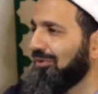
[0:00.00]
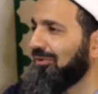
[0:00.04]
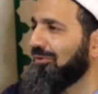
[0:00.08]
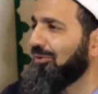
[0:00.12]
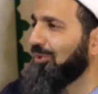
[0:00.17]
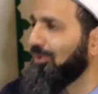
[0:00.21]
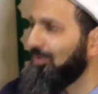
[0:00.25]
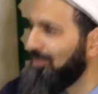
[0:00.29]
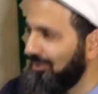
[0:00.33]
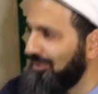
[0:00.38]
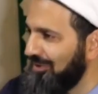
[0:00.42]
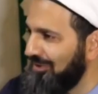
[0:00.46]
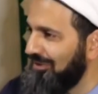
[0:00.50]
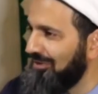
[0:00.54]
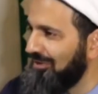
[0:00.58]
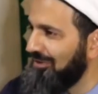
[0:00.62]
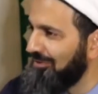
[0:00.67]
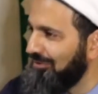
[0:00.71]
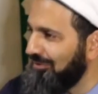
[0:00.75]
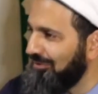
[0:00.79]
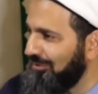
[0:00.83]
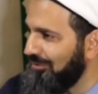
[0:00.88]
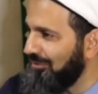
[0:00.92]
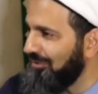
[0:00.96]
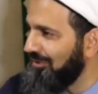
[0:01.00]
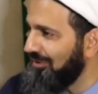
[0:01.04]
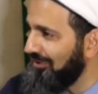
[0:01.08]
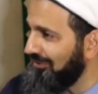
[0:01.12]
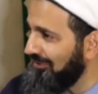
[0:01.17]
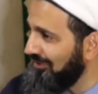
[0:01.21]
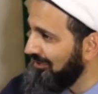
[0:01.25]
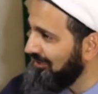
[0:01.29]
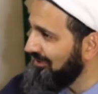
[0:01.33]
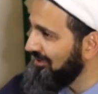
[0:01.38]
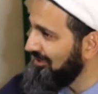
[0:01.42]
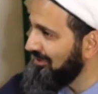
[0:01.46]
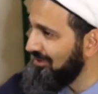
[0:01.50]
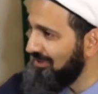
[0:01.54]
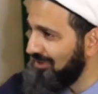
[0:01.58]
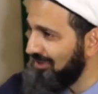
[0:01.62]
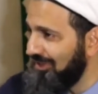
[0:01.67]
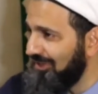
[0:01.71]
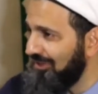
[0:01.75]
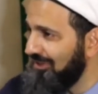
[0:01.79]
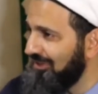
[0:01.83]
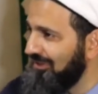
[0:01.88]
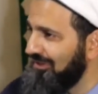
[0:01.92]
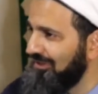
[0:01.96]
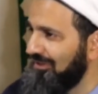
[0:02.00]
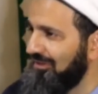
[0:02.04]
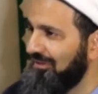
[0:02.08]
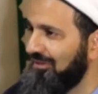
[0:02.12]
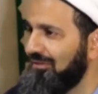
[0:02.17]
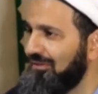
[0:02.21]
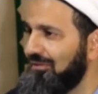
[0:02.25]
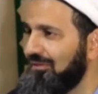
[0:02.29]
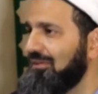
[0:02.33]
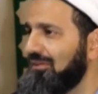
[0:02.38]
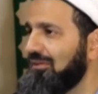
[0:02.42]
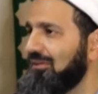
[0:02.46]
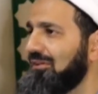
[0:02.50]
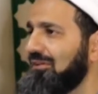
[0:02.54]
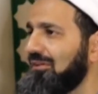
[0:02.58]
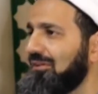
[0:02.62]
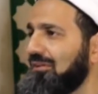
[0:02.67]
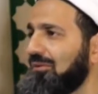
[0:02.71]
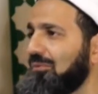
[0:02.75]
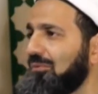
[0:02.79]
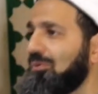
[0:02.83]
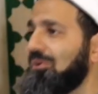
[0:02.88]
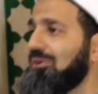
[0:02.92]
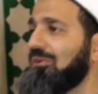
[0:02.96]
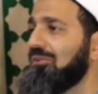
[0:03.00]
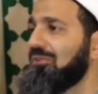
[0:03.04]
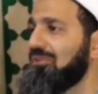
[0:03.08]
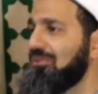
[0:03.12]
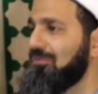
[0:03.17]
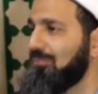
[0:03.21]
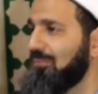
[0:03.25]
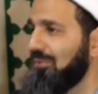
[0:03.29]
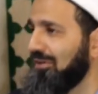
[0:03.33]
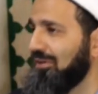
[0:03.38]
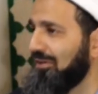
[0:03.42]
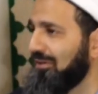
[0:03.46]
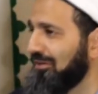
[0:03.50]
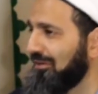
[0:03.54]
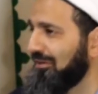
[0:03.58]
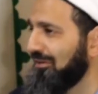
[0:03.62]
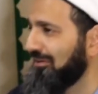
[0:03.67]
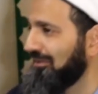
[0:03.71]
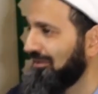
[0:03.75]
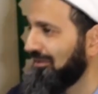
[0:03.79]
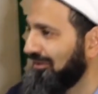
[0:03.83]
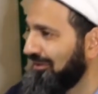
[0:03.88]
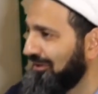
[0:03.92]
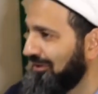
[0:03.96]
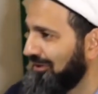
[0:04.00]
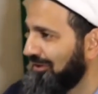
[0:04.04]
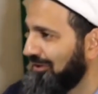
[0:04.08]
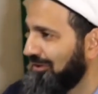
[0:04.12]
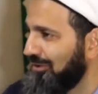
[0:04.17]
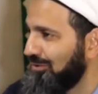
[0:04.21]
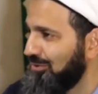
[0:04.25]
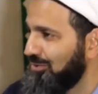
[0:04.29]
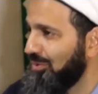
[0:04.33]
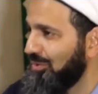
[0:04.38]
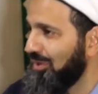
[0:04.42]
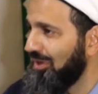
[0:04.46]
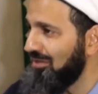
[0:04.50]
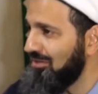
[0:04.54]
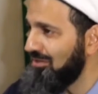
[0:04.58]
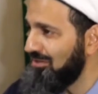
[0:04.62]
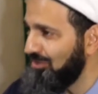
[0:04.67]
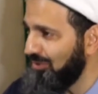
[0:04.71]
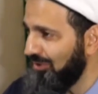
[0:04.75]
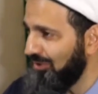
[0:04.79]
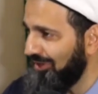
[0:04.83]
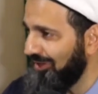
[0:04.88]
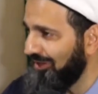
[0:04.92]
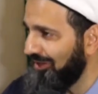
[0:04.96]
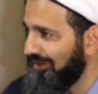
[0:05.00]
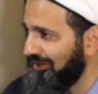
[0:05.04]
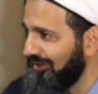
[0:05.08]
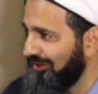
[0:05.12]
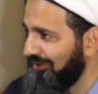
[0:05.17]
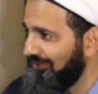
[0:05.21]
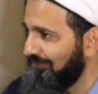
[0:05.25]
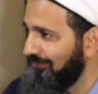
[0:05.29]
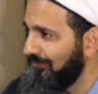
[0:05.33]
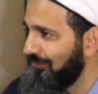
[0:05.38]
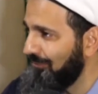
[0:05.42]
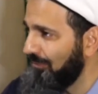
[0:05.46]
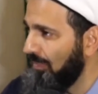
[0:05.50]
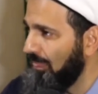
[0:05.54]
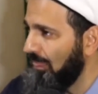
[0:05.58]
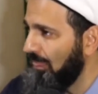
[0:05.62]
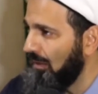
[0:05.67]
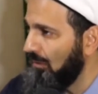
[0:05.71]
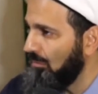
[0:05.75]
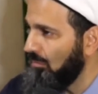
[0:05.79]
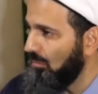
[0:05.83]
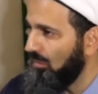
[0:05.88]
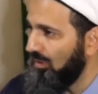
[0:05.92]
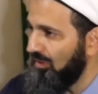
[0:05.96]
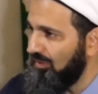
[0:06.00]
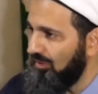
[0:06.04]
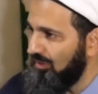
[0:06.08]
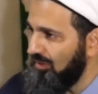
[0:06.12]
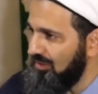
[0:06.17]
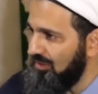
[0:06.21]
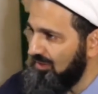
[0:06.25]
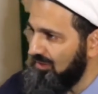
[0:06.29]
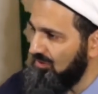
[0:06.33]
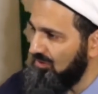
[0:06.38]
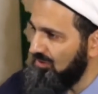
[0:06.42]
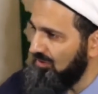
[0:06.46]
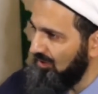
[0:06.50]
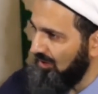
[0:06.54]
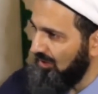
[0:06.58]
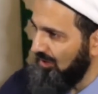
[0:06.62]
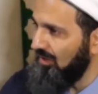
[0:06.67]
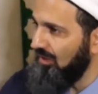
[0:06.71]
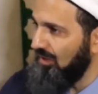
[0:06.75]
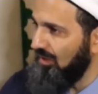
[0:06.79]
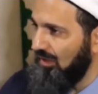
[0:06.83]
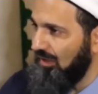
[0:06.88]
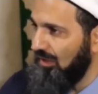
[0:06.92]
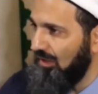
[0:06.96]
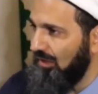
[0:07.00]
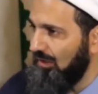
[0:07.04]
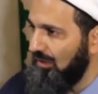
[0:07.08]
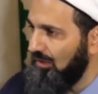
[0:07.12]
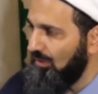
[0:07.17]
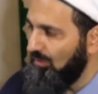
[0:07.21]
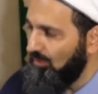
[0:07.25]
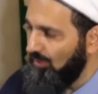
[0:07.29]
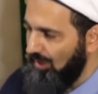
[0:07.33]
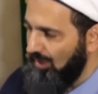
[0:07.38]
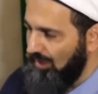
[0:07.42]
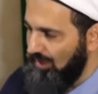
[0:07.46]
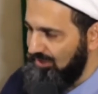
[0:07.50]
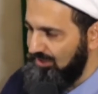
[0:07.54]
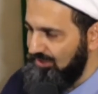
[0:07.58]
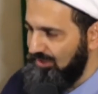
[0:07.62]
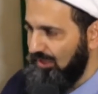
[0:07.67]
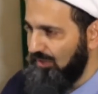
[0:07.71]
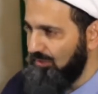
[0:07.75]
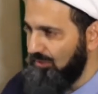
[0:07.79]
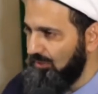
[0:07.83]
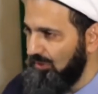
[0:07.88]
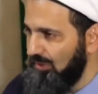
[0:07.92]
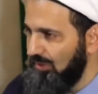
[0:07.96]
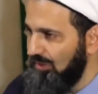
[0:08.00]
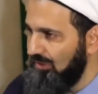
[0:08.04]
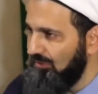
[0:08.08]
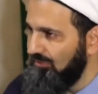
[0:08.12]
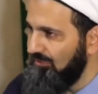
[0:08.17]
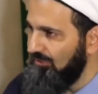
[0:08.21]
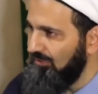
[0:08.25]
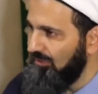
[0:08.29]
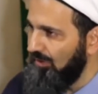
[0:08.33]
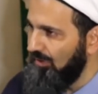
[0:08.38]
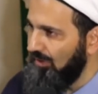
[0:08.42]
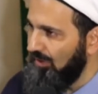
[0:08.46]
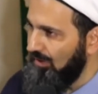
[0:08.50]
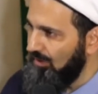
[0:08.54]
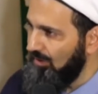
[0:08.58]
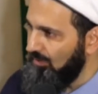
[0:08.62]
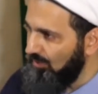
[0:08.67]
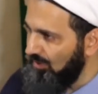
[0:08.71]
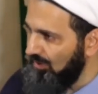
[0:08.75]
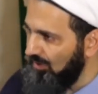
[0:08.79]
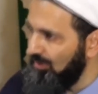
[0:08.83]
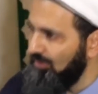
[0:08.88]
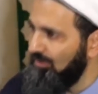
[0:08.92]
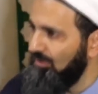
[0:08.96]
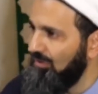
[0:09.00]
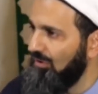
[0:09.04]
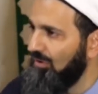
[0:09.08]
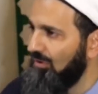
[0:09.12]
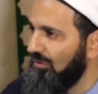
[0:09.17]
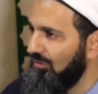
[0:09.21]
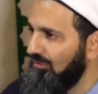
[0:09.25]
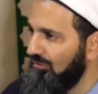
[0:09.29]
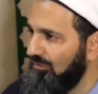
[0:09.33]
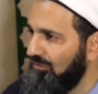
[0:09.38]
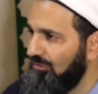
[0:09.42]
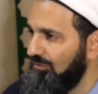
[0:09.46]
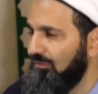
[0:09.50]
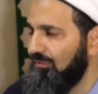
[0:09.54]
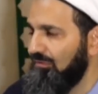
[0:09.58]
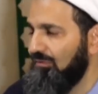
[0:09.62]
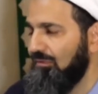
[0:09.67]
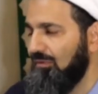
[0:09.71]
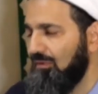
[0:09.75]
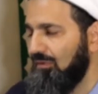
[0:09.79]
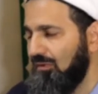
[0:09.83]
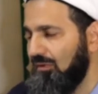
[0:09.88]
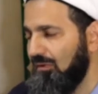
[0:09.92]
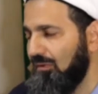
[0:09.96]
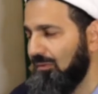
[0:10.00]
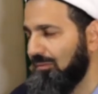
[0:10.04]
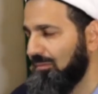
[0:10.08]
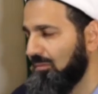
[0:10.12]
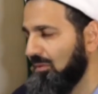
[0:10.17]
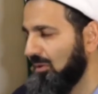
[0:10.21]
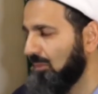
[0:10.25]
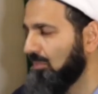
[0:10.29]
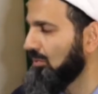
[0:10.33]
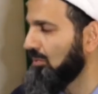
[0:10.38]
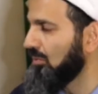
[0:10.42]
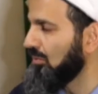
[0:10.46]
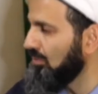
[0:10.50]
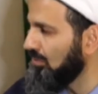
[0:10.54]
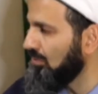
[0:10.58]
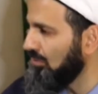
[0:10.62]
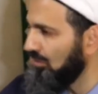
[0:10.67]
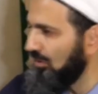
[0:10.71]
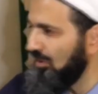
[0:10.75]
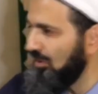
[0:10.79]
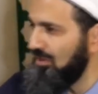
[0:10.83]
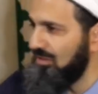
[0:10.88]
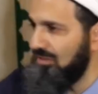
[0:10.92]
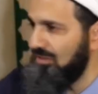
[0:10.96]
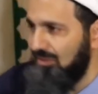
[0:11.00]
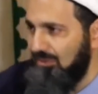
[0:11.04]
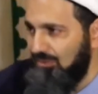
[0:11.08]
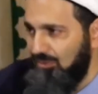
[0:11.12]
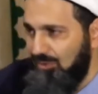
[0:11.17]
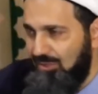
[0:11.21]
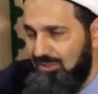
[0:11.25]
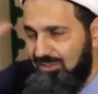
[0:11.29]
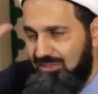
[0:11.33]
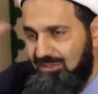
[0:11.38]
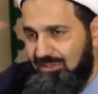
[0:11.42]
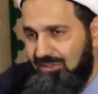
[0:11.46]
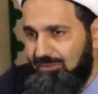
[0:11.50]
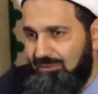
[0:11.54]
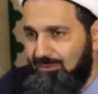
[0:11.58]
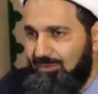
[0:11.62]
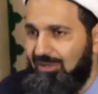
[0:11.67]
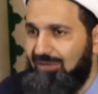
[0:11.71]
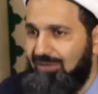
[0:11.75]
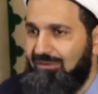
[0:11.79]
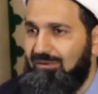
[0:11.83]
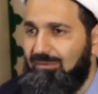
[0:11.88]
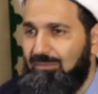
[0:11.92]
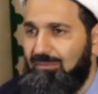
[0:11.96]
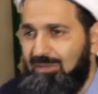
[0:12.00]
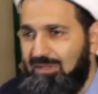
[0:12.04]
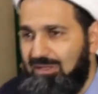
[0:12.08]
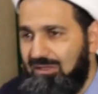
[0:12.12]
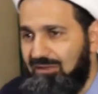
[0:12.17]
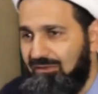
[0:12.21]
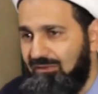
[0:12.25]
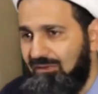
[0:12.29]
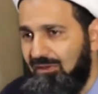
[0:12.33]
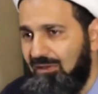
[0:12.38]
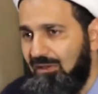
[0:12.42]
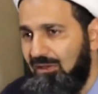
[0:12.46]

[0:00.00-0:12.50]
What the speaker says: opinion or whatever it is, then the world is big. Do as you like. But this tariqa, as I believe, and many of people, East and West and whatever, believe,